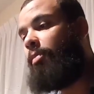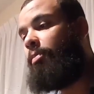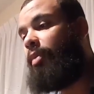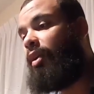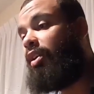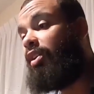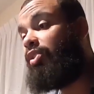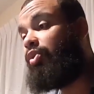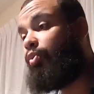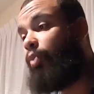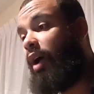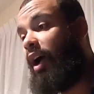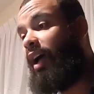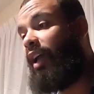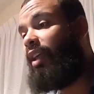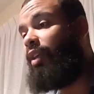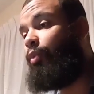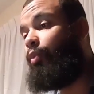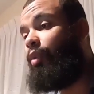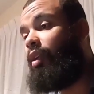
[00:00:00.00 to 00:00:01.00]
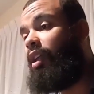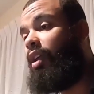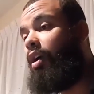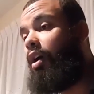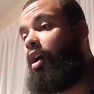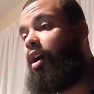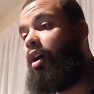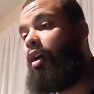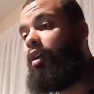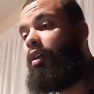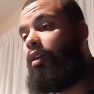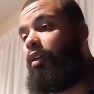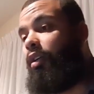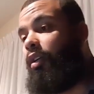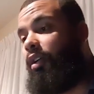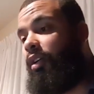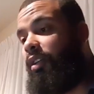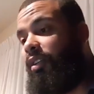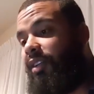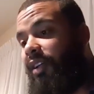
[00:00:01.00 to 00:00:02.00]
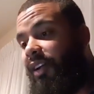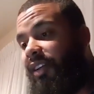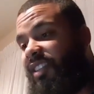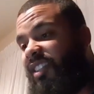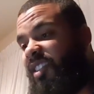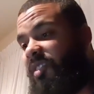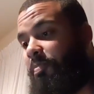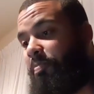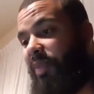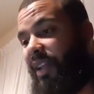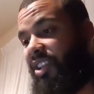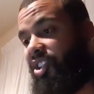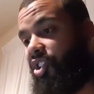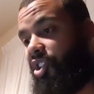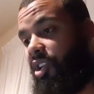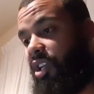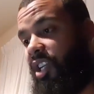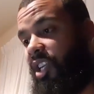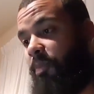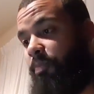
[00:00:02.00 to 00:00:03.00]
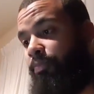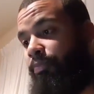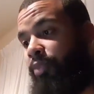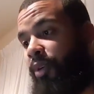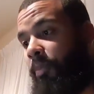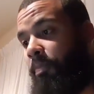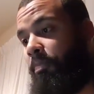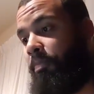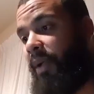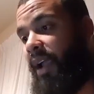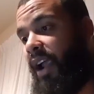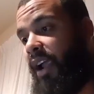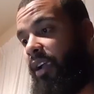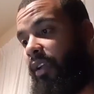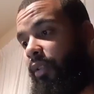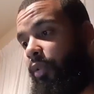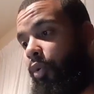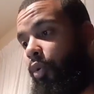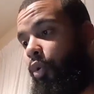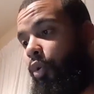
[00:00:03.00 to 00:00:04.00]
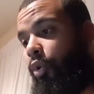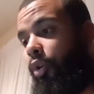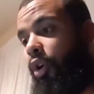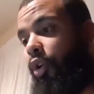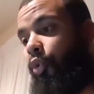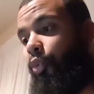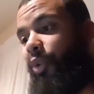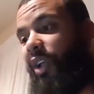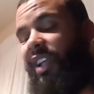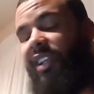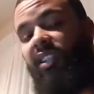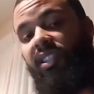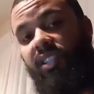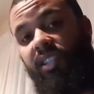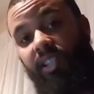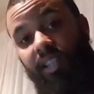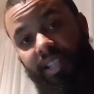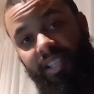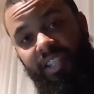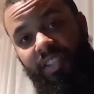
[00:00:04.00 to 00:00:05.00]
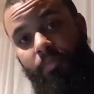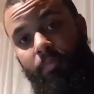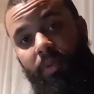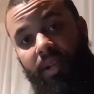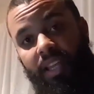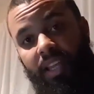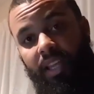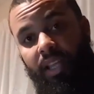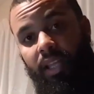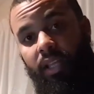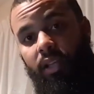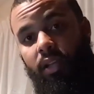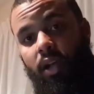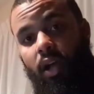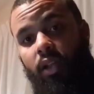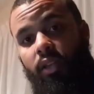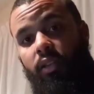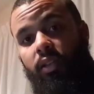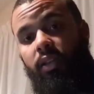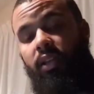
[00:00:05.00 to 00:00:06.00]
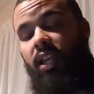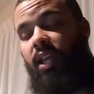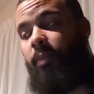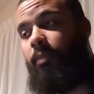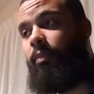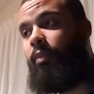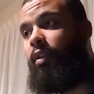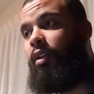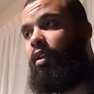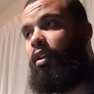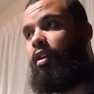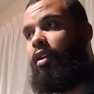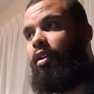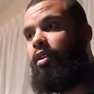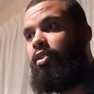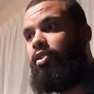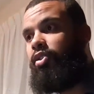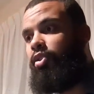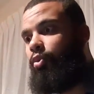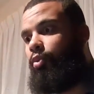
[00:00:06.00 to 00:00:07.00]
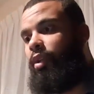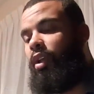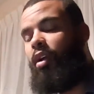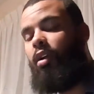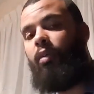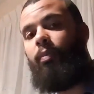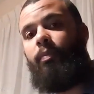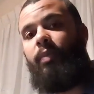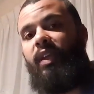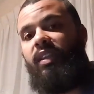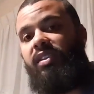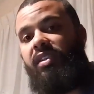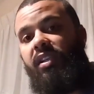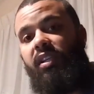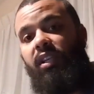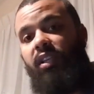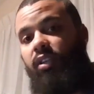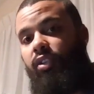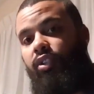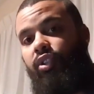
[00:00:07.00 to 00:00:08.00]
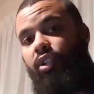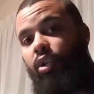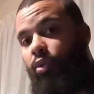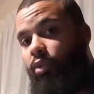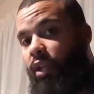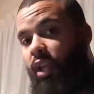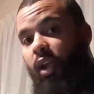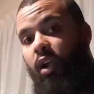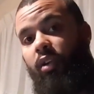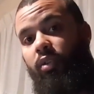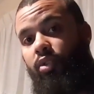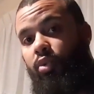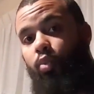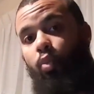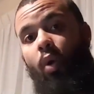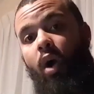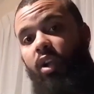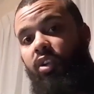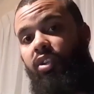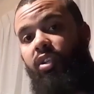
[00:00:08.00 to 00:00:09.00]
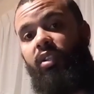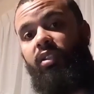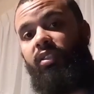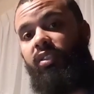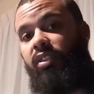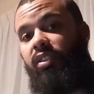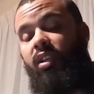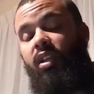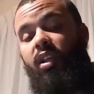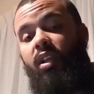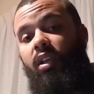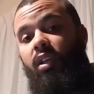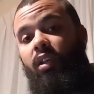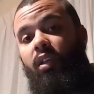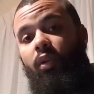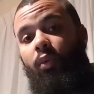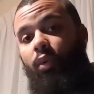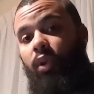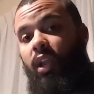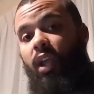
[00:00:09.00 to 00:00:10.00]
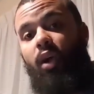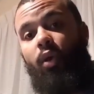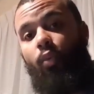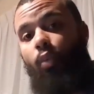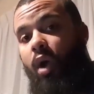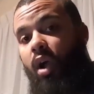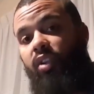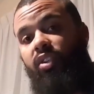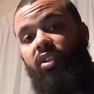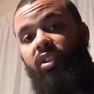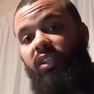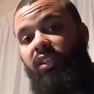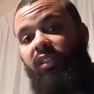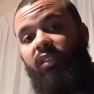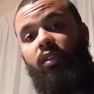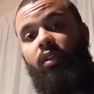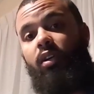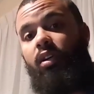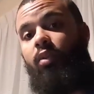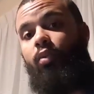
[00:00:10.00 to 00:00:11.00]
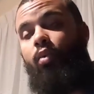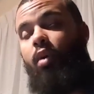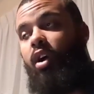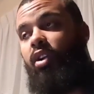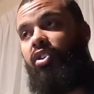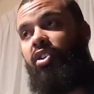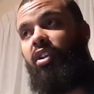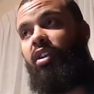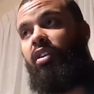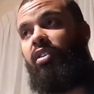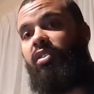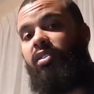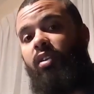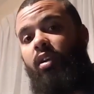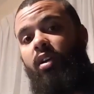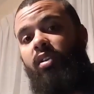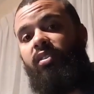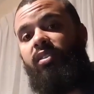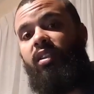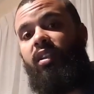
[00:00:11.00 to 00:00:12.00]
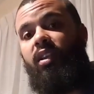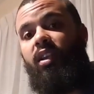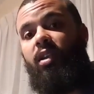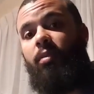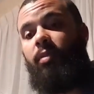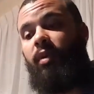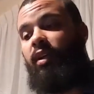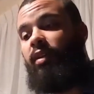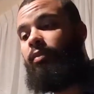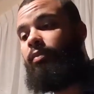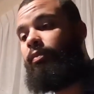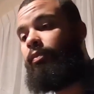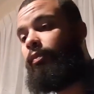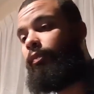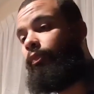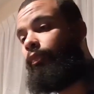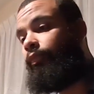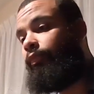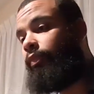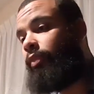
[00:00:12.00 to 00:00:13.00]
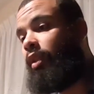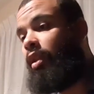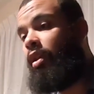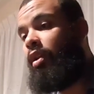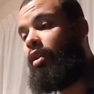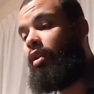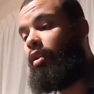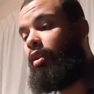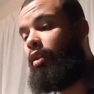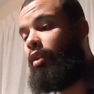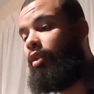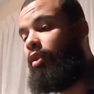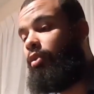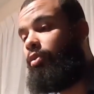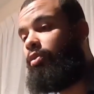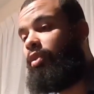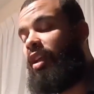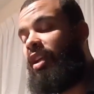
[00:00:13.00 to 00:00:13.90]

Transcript: Because why? We are a specially prepared or arranged display unto them. So we are basically a show. They are watching us. They are watching uh, watching us constantly, man. You know